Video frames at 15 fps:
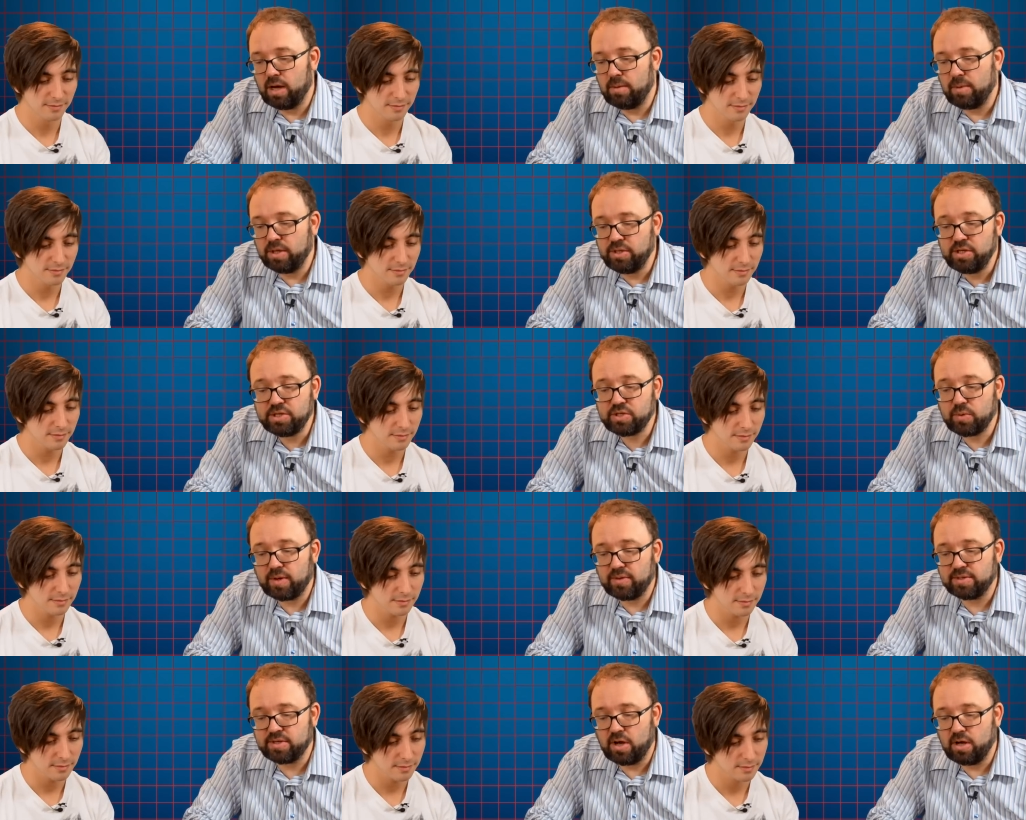Speaker 1: um, unusual at
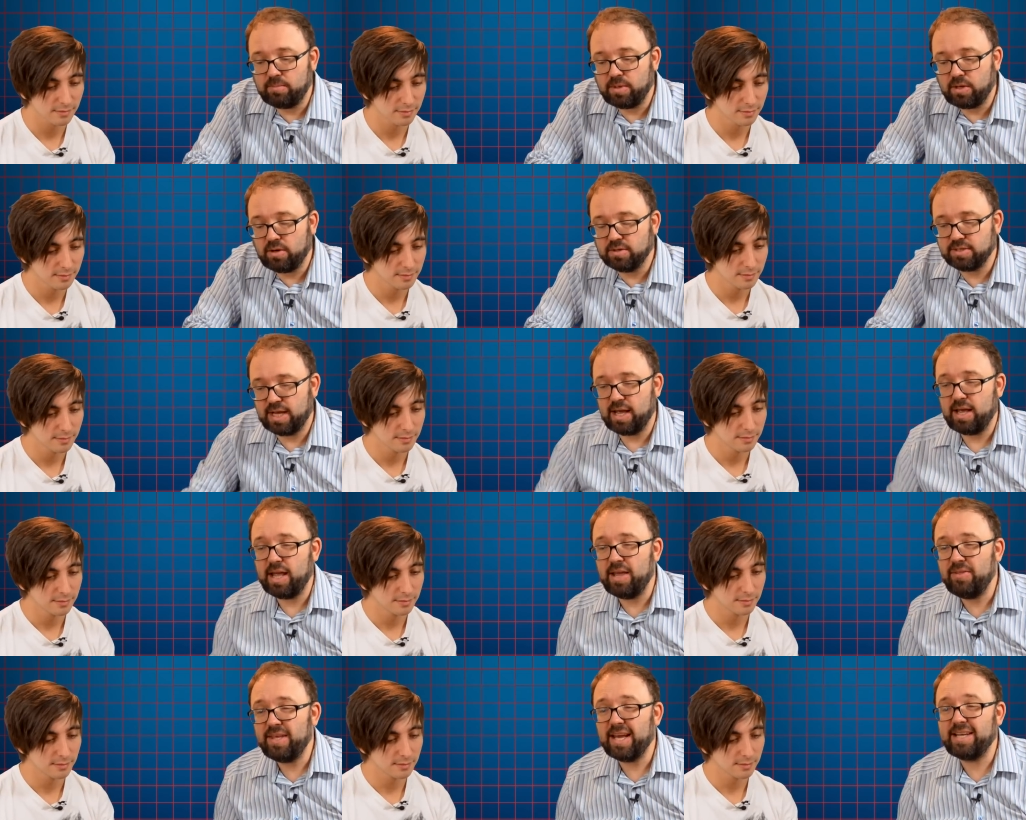the time because
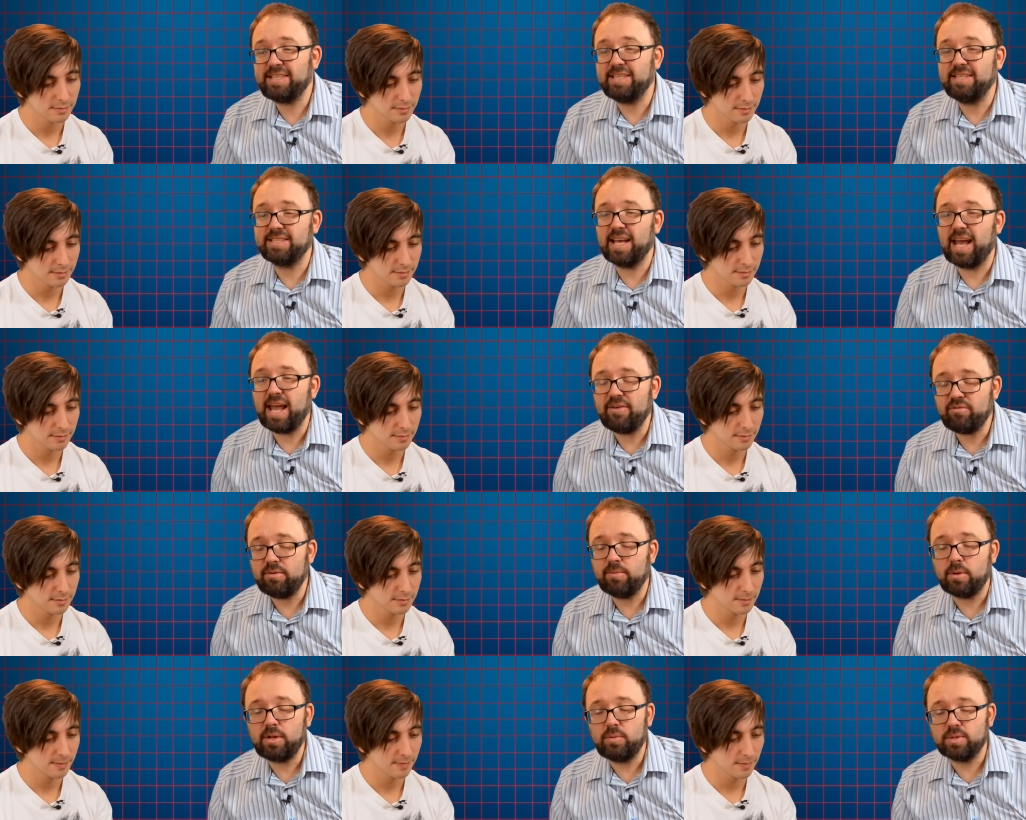in the eighties,
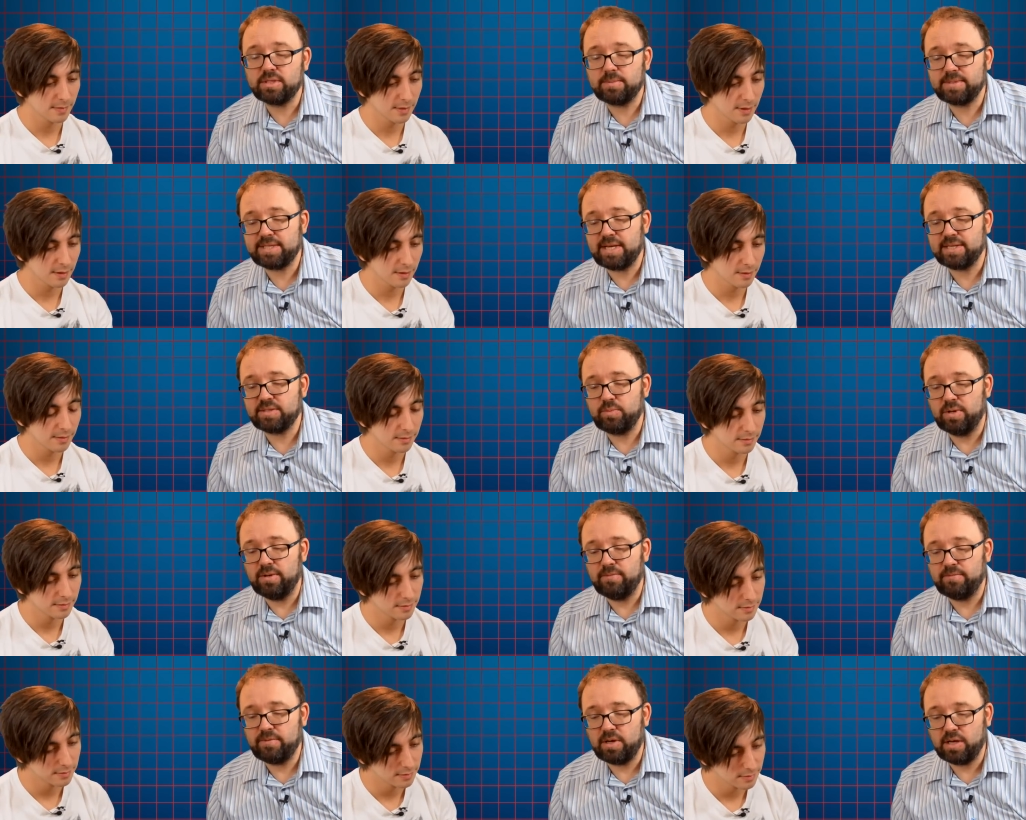everybody was obsessed
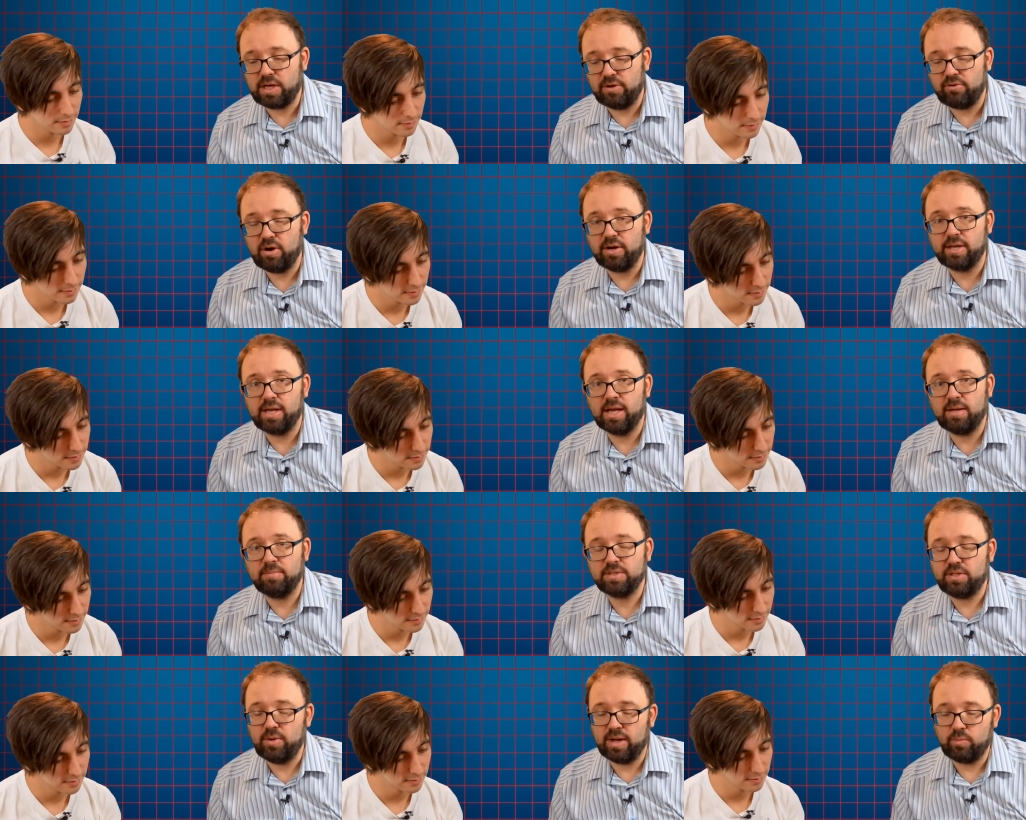with karate
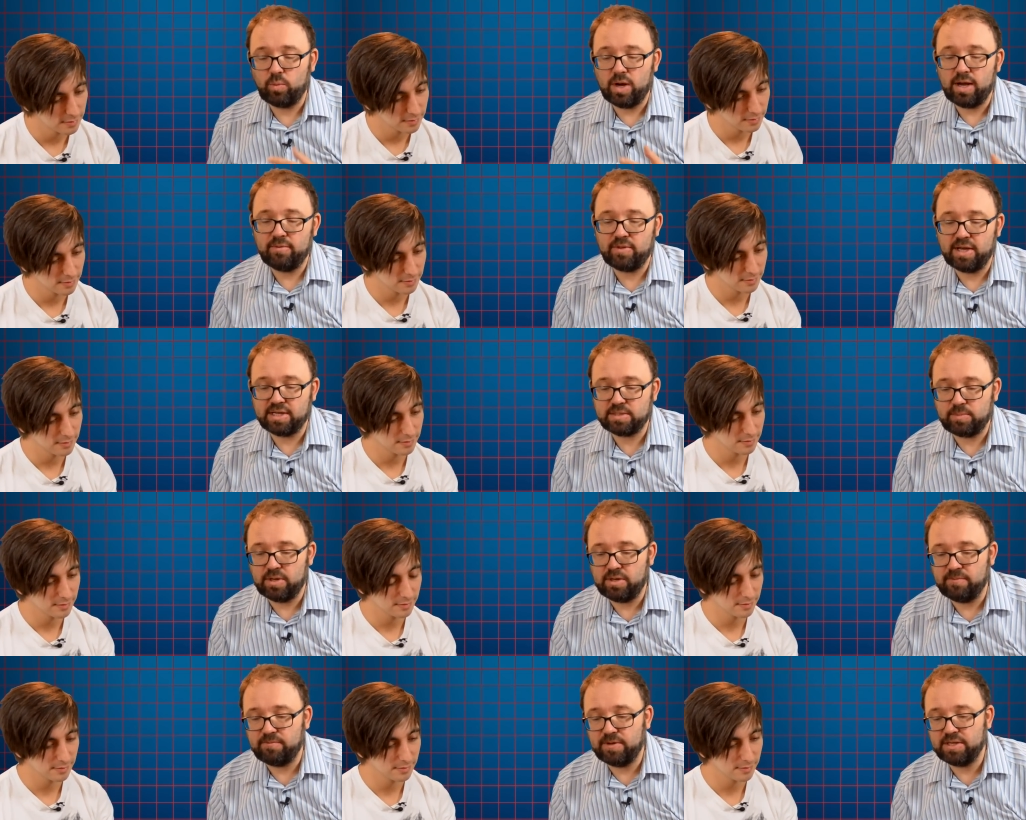games. You had Where of the
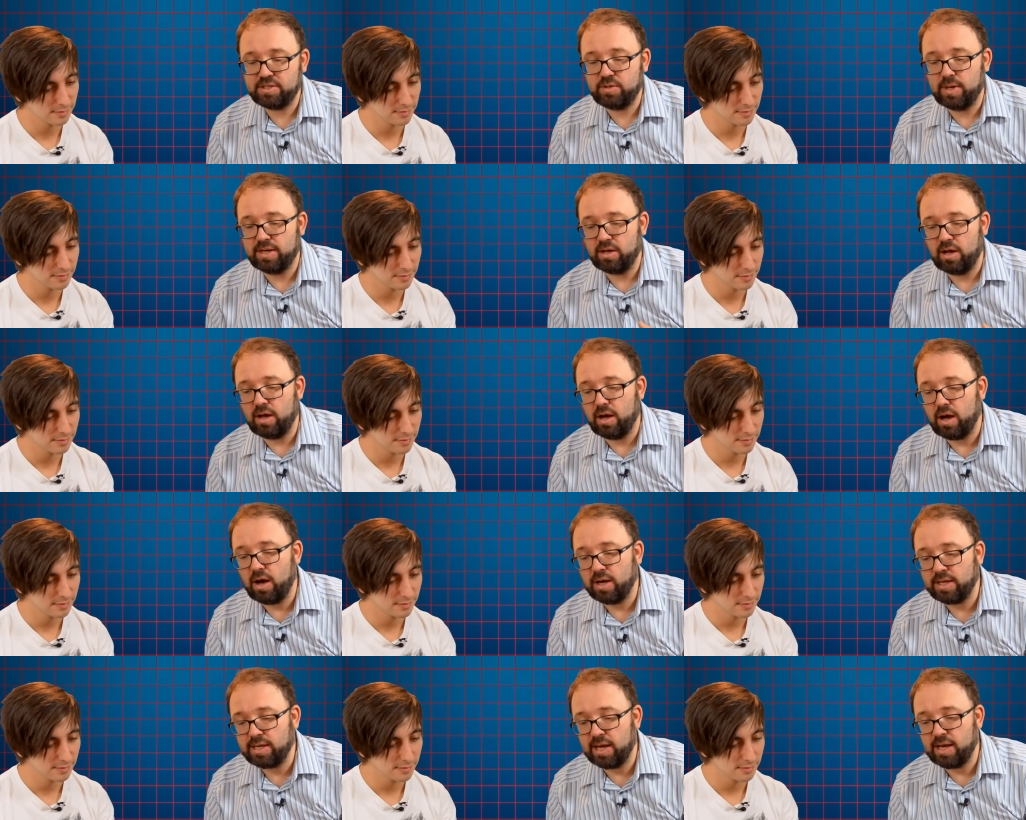Exploding Fish, you had
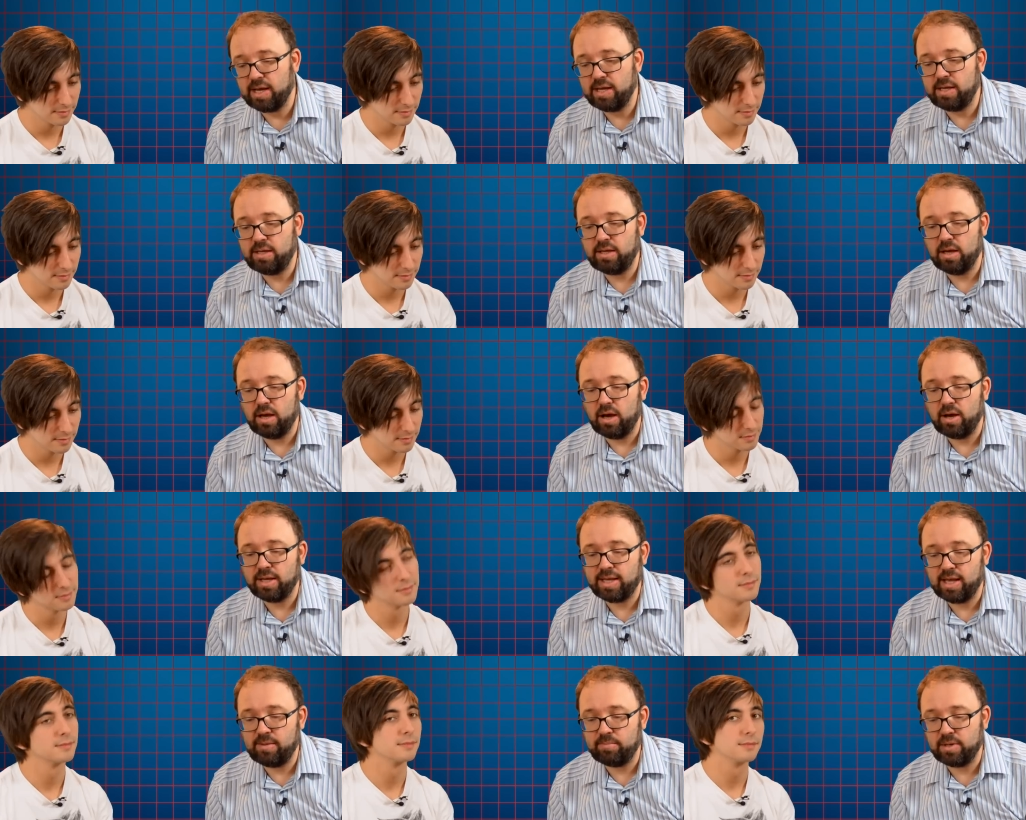I K, I
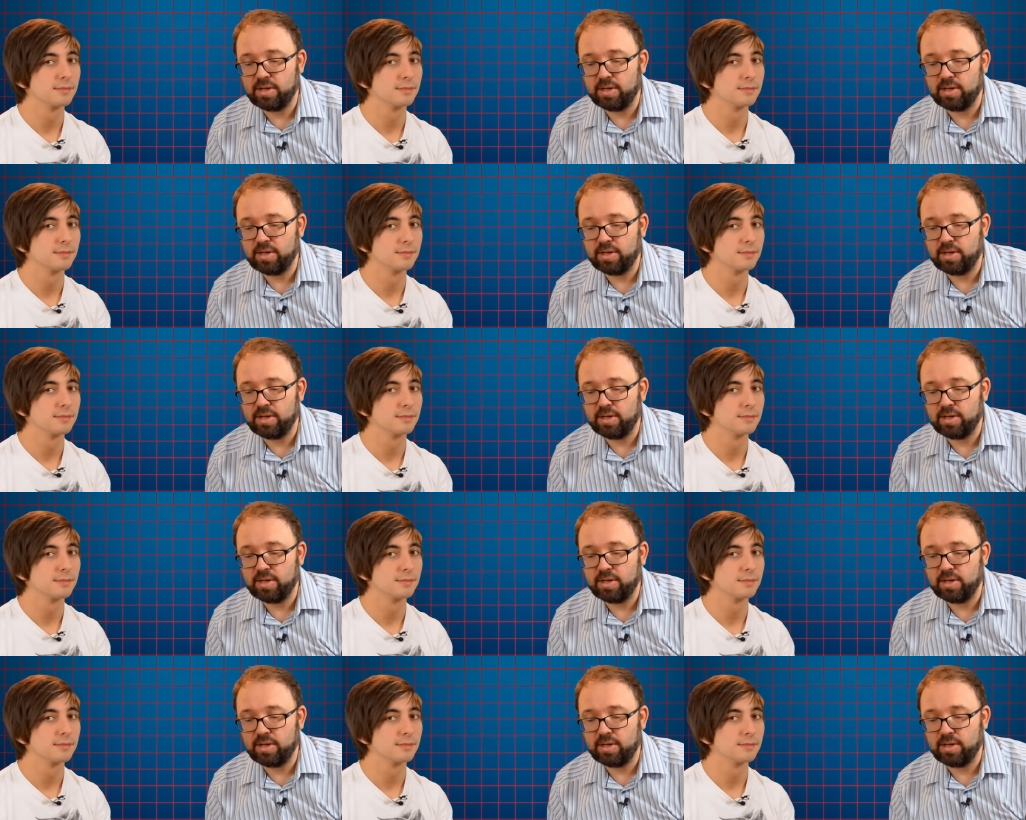K